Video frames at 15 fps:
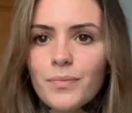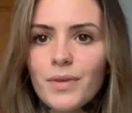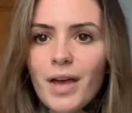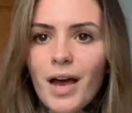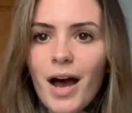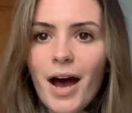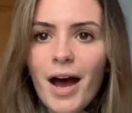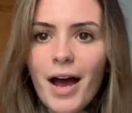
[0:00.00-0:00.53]

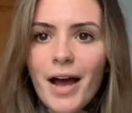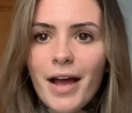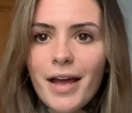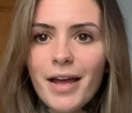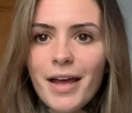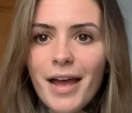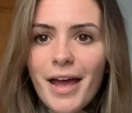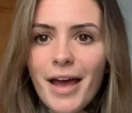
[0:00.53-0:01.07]

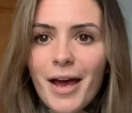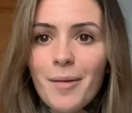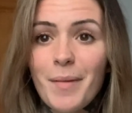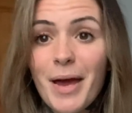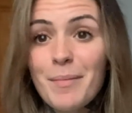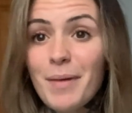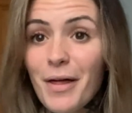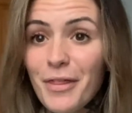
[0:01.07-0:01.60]
I am a
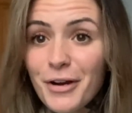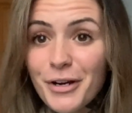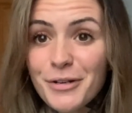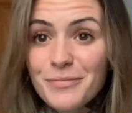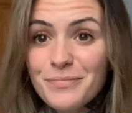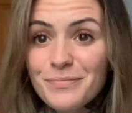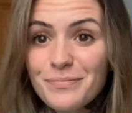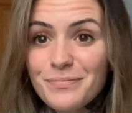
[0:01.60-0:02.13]
mother,
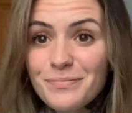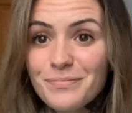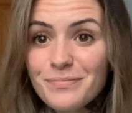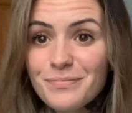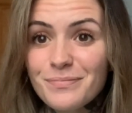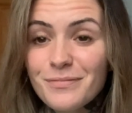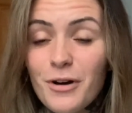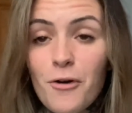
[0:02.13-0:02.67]

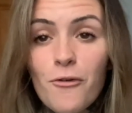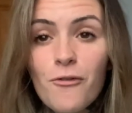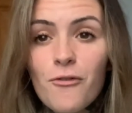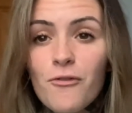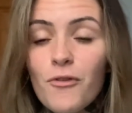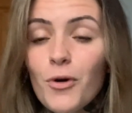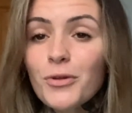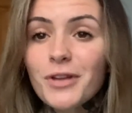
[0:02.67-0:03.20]

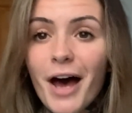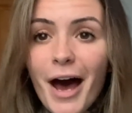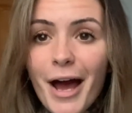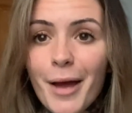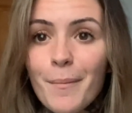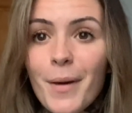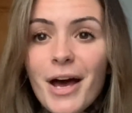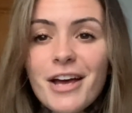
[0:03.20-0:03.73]

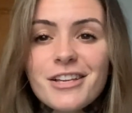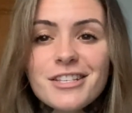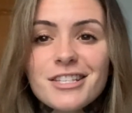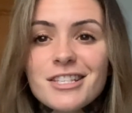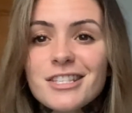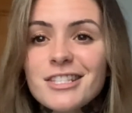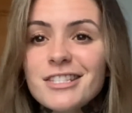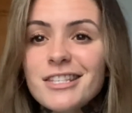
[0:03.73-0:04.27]
full-time
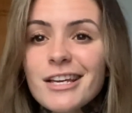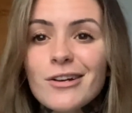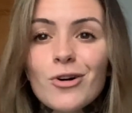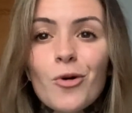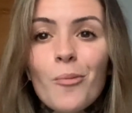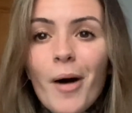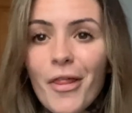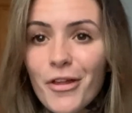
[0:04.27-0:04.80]
single
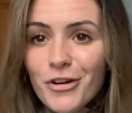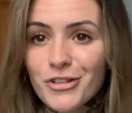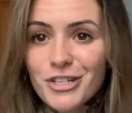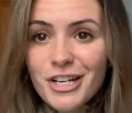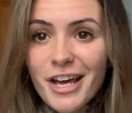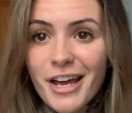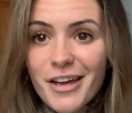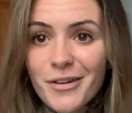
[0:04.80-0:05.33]
mother today.